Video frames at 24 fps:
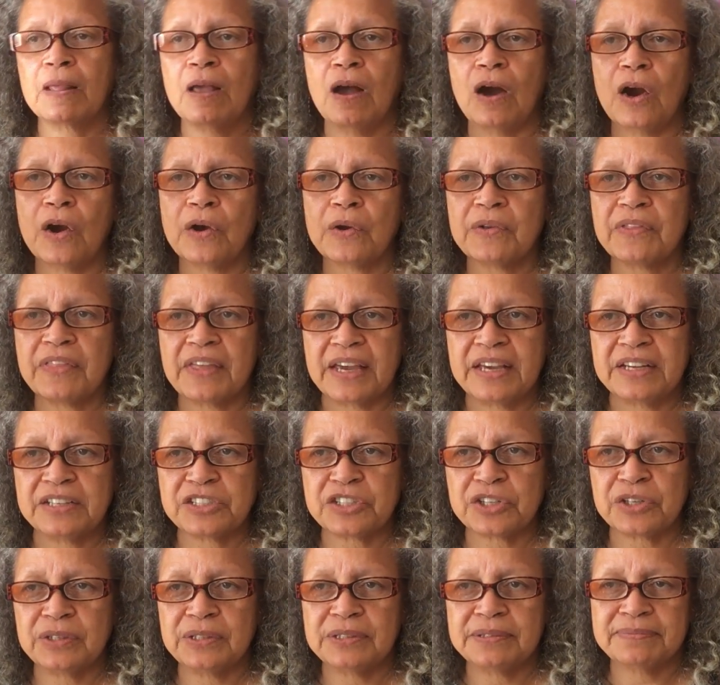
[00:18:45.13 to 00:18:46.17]
Earth
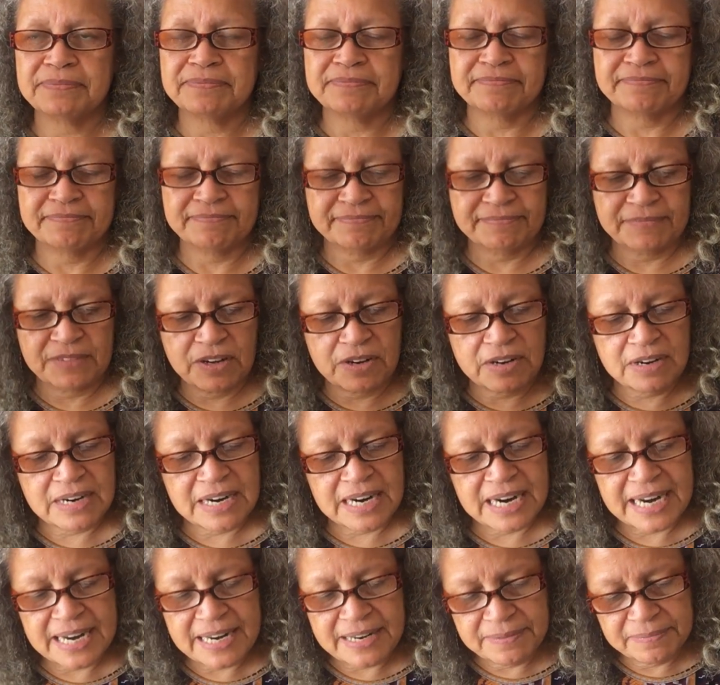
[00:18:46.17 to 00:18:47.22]
Angel. All
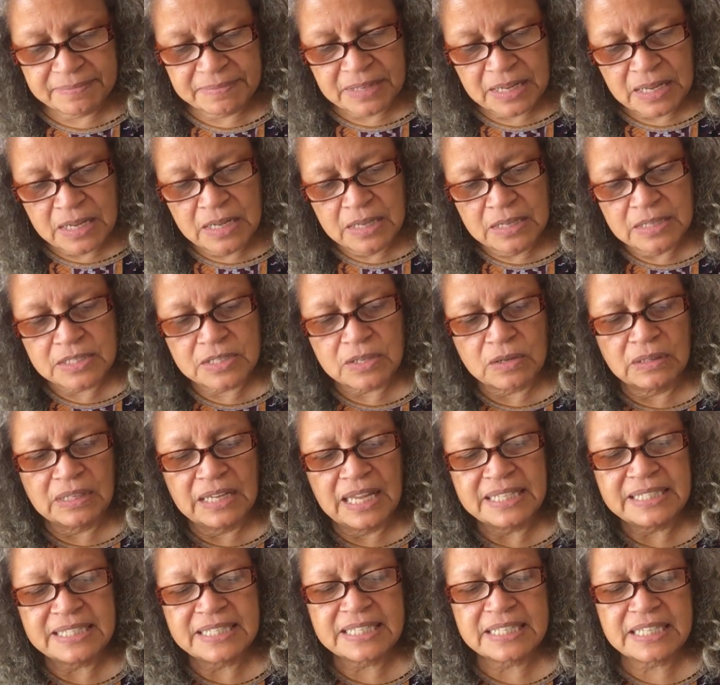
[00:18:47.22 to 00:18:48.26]
right, so
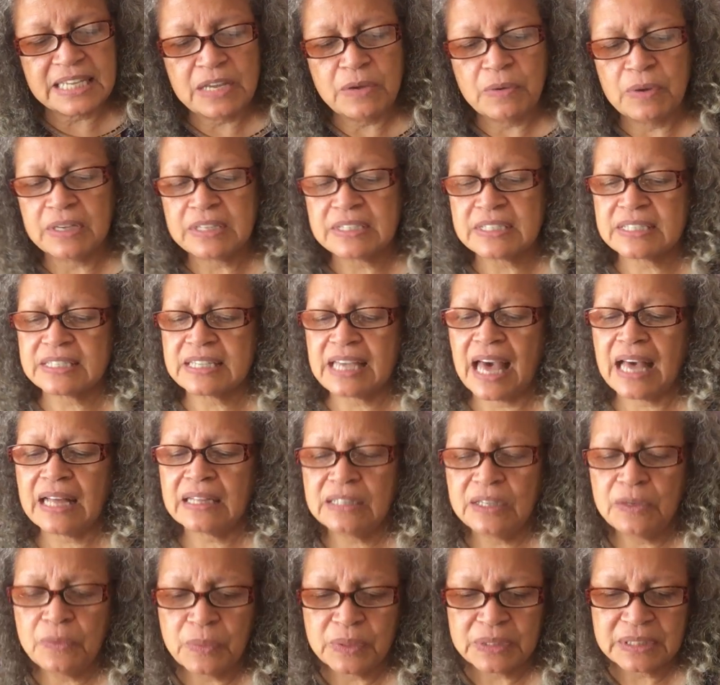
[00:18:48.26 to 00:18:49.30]
let's see
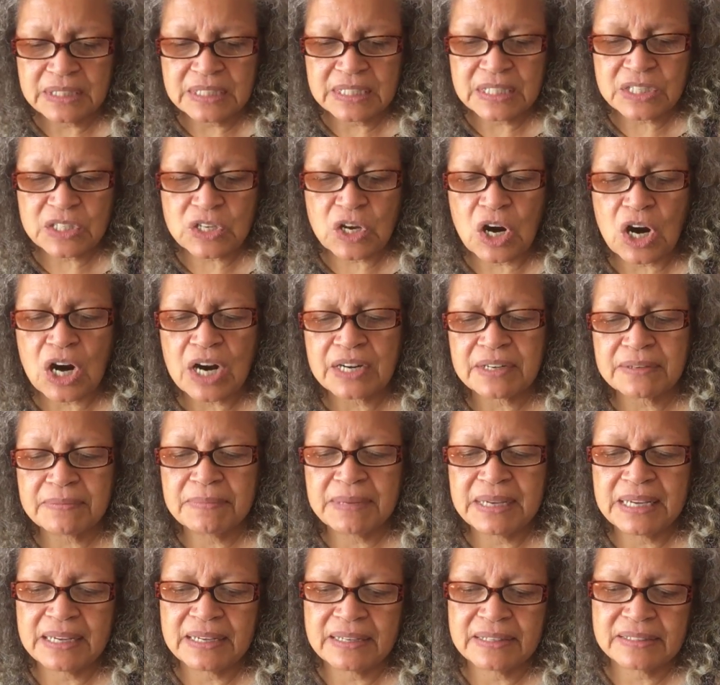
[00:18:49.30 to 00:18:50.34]
exactly what this card
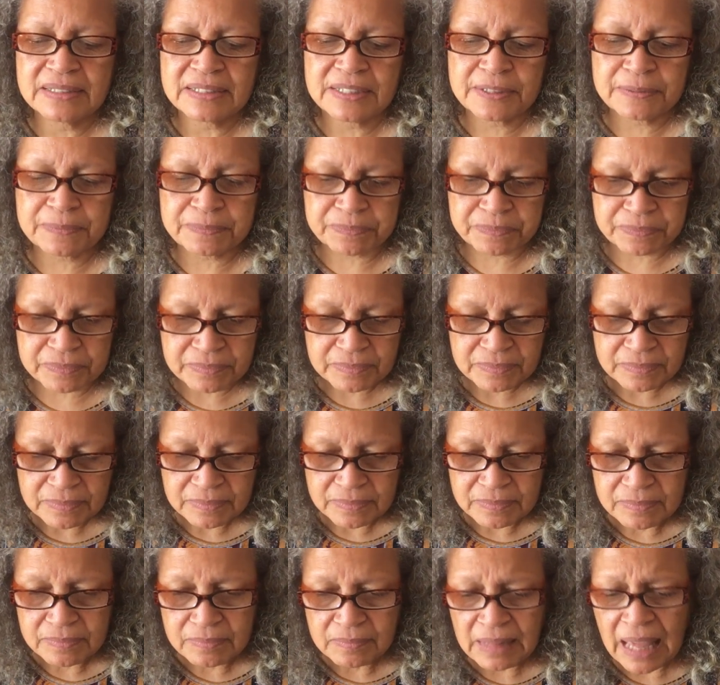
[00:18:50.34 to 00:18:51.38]
means.
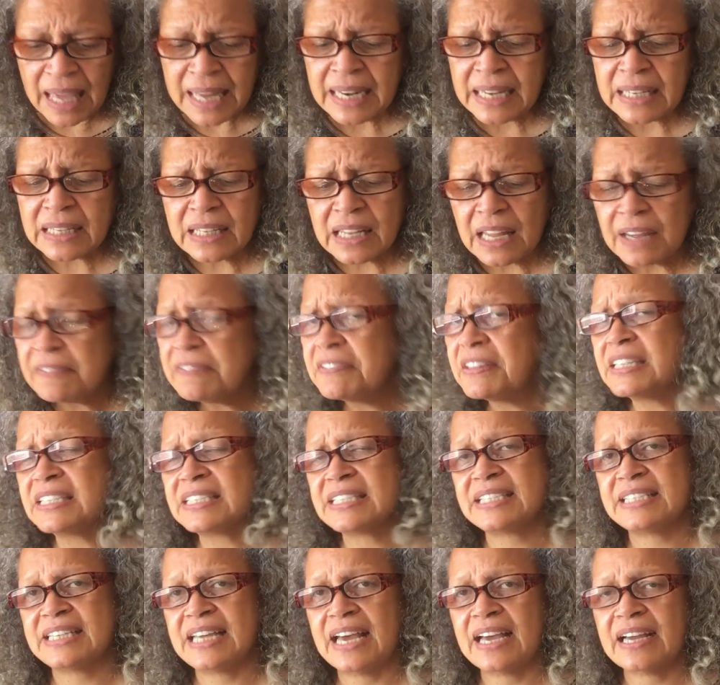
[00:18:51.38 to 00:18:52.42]
And I love
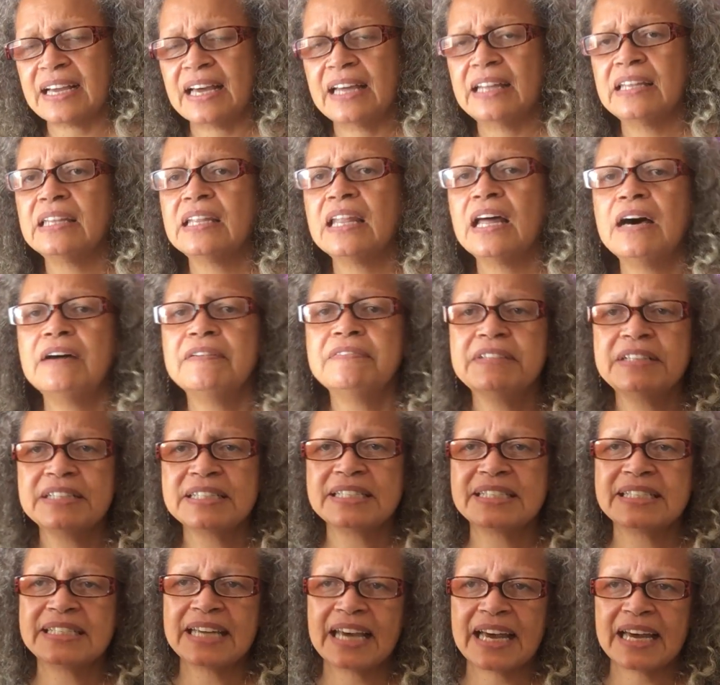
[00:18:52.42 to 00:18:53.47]
this deck. I love
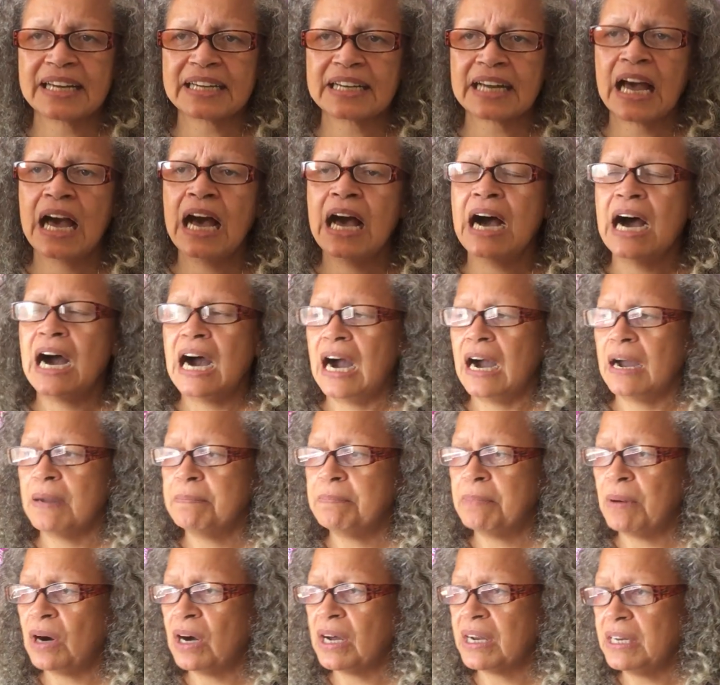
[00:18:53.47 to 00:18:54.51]
this deck. I
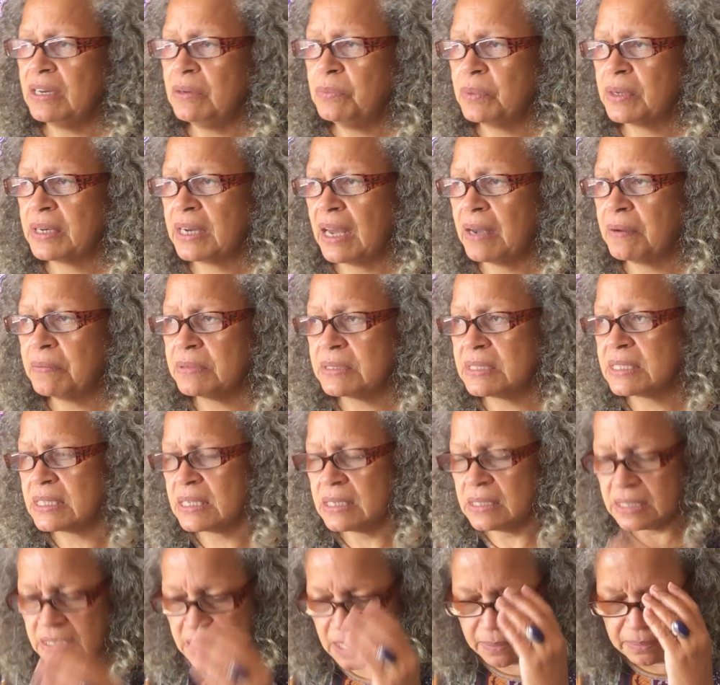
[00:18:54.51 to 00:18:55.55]
bought it when I was
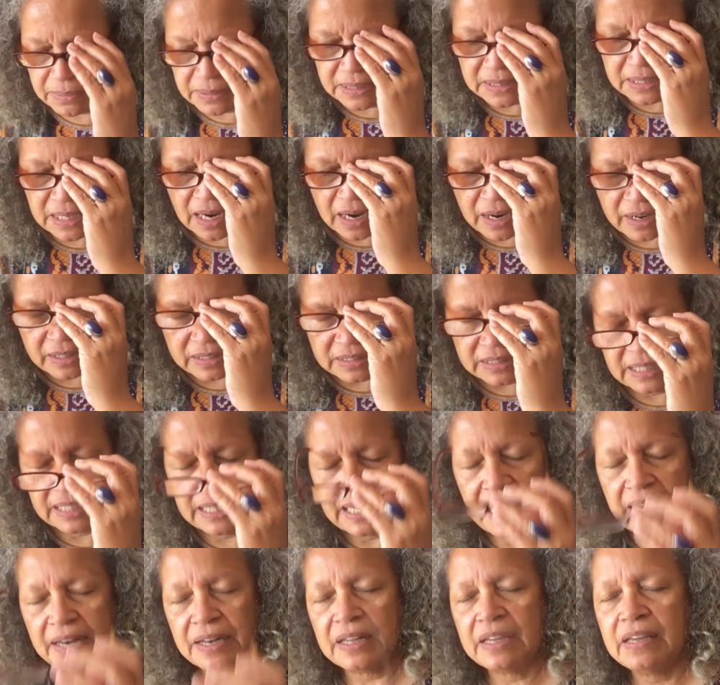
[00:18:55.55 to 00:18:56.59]
in Dublin, Ireland
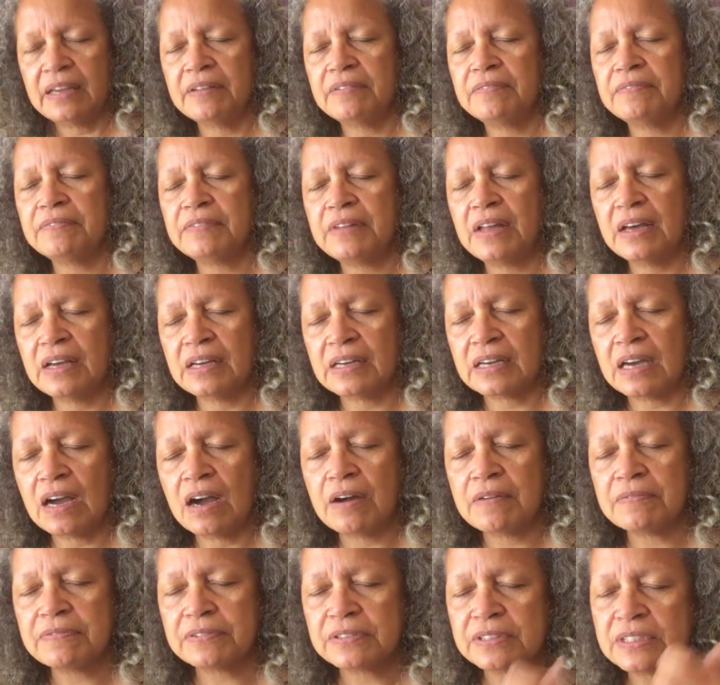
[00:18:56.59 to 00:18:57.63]
at a
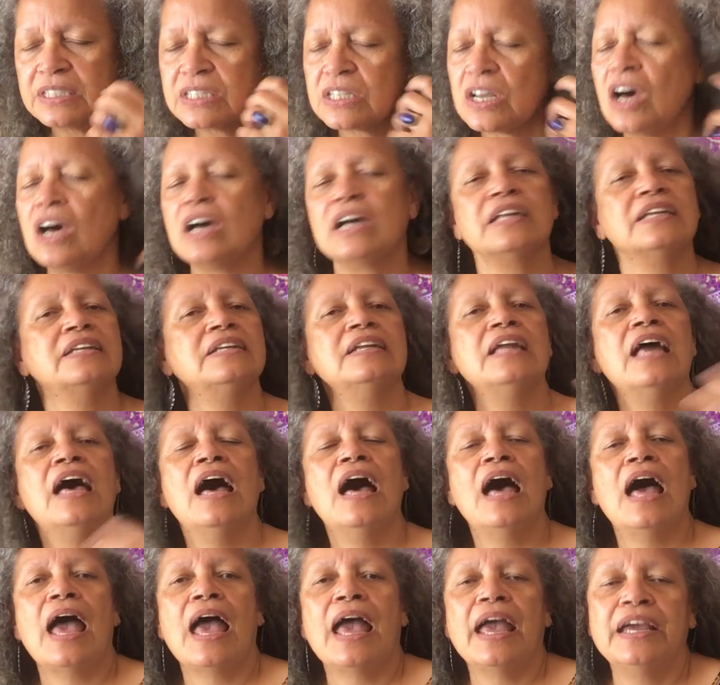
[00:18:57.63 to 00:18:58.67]
conference on
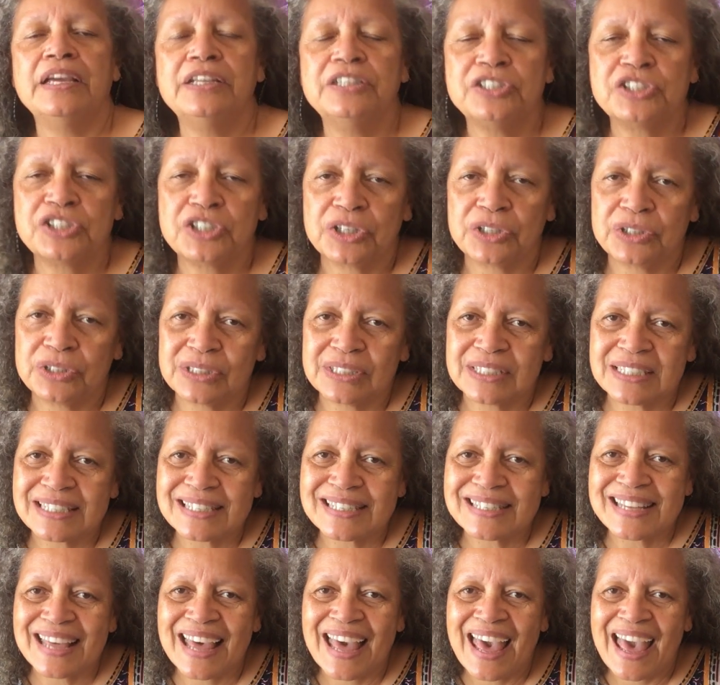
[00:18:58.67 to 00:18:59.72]

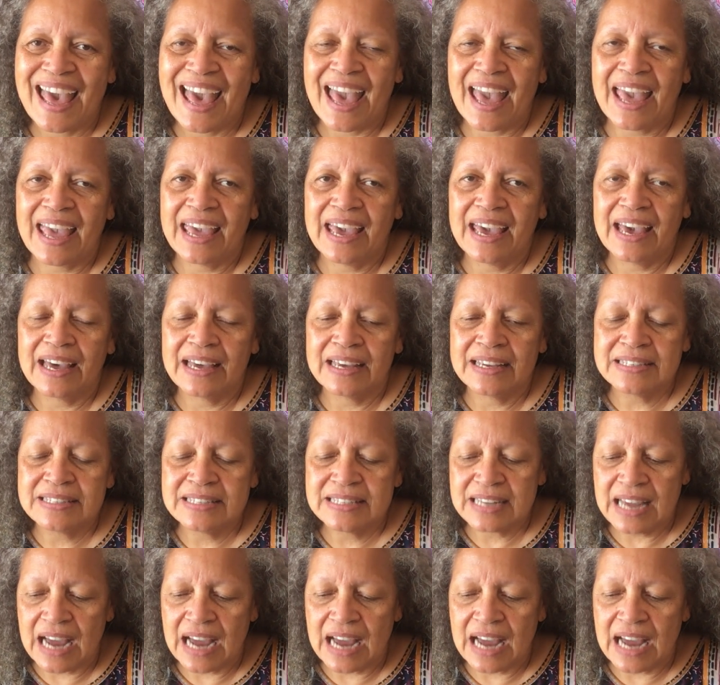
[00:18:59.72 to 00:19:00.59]
angels. And